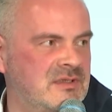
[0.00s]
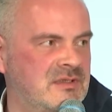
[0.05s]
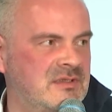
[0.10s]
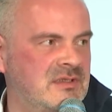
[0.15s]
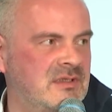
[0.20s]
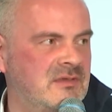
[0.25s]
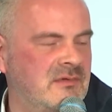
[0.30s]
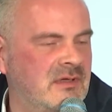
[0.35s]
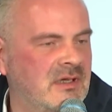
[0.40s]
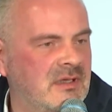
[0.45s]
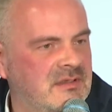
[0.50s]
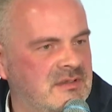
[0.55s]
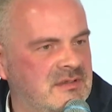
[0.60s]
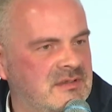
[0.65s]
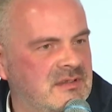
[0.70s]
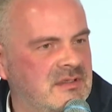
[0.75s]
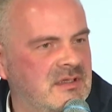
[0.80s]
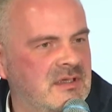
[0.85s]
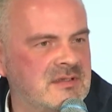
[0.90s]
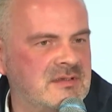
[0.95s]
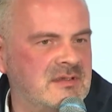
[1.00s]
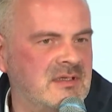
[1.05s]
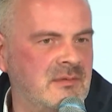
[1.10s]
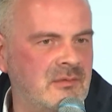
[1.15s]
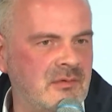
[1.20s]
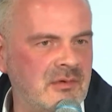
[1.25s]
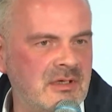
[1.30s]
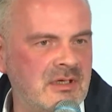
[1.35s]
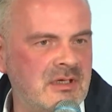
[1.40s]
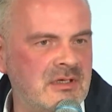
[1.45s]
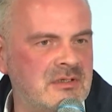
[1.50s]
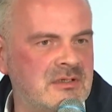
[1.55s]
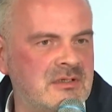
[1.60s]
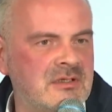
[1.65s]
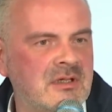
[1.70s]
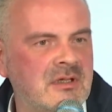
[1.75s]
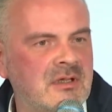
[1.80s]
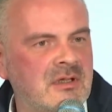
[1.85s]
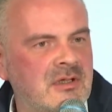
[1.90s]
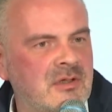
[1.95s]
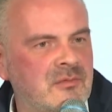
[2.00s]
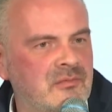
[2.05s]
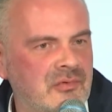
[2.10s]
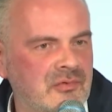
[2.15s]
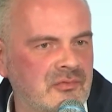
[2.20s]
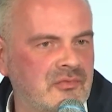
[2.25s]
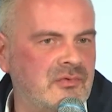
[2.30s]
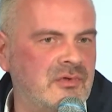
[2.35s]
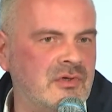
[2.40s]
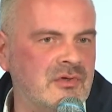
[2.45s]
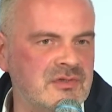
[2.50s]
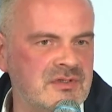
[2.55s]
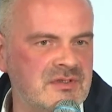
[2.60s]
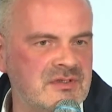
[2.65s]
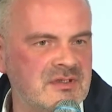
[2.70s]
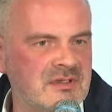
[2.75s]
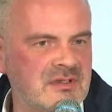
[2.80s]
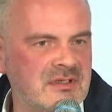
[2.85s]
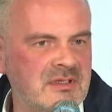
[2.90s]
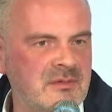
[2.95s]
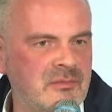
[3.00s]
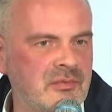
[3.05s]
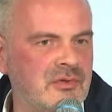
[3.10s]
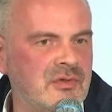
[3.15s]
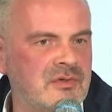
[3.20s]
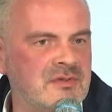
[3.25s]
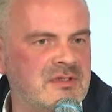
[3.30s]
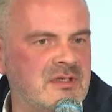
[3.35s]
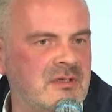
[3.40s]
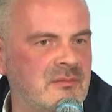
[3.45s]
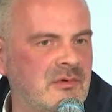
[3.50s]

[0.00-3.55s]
We won't analyze it in the same way when it's a very broad question